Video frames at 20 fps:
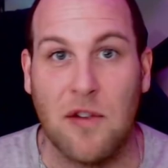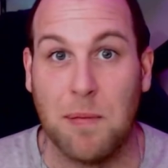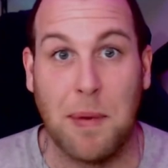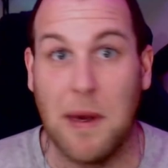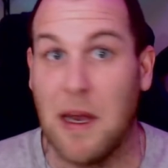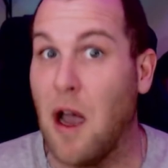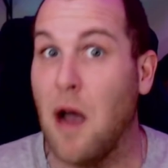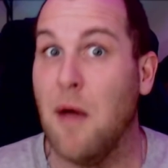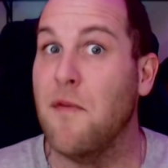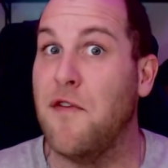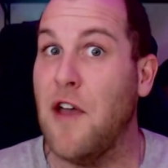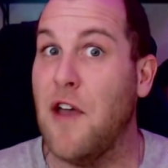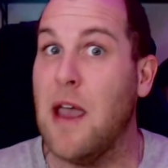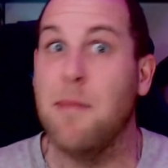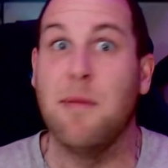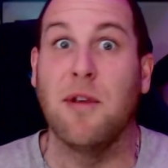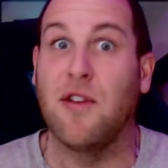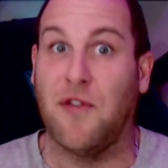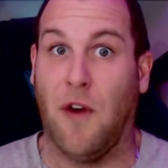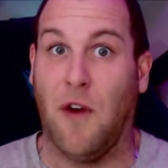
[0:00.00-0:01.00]
She's become
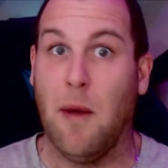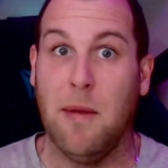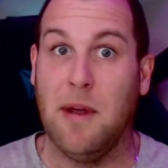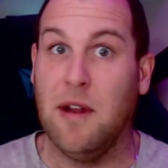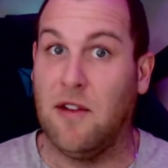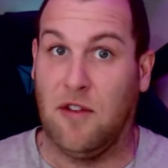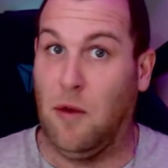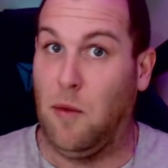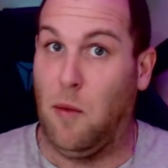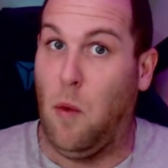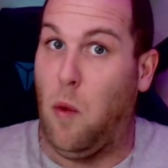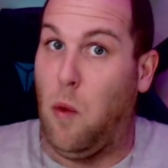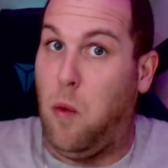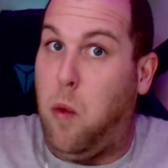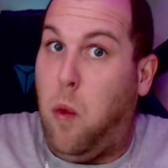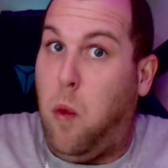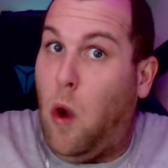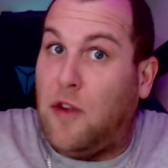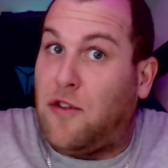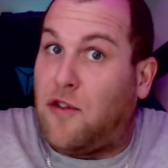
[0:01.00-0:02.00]
famous from it, so
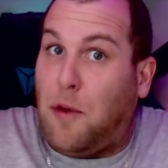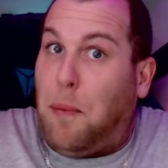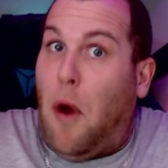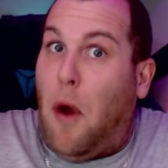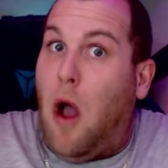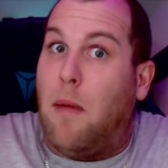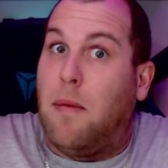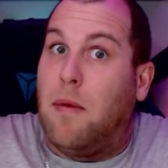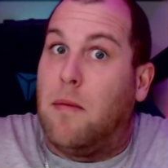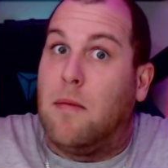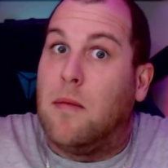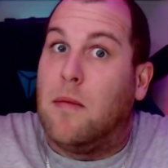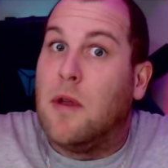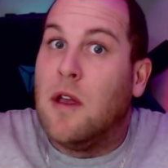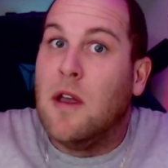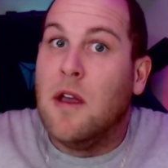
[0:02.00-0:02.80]
what's your problem?